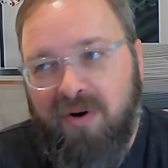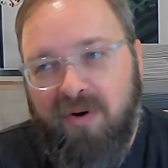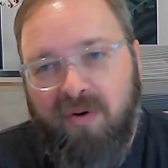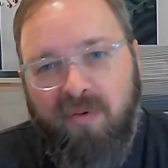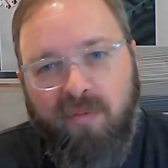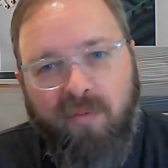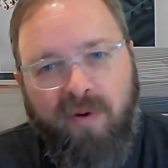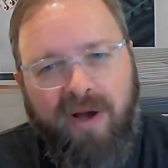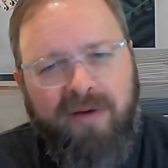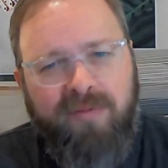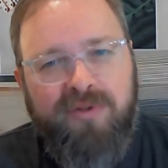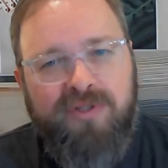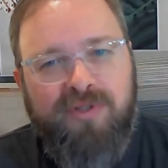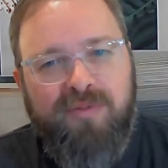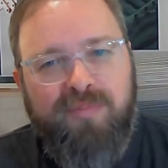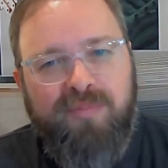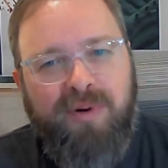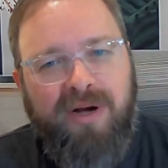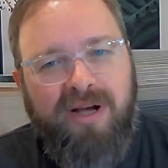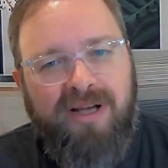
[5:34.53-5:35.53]
why would you
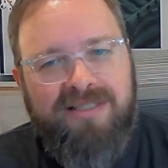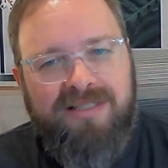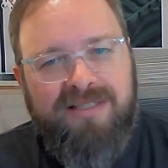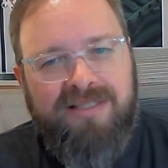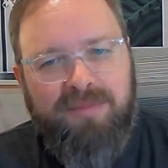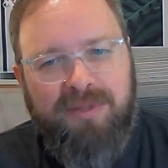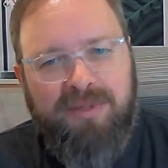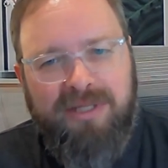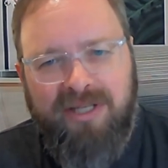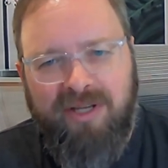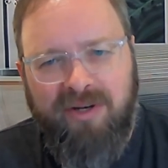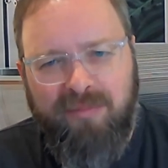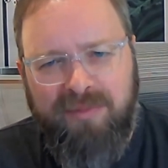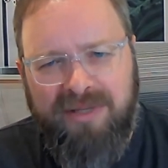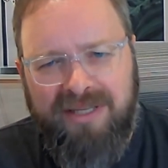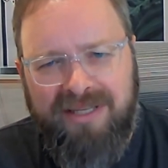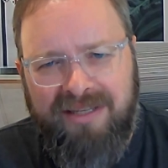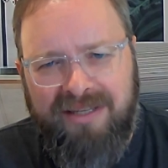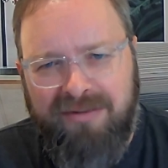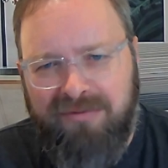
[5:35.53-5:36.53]
possibly go
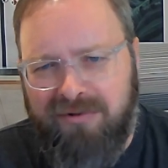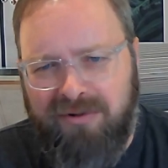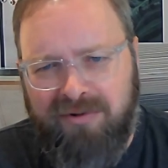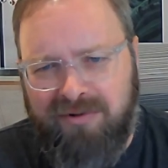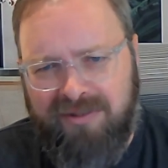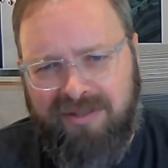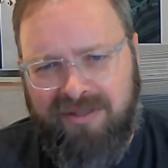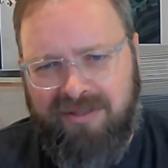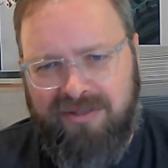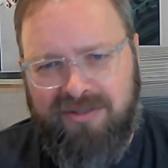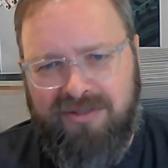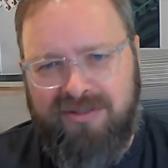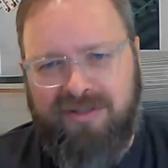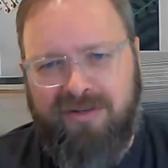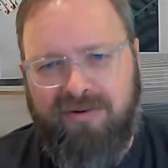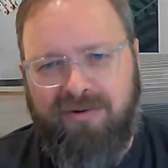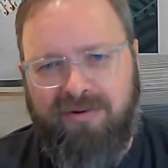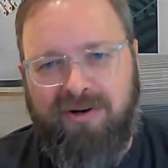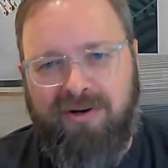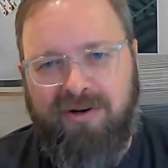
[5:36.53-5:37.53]
big if you could, could just
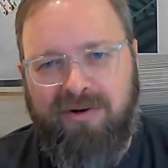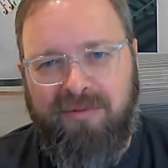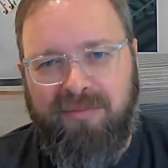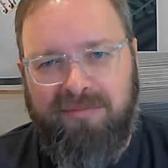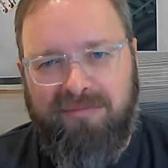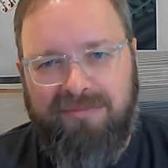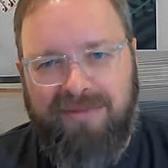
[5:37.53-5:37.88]
go home?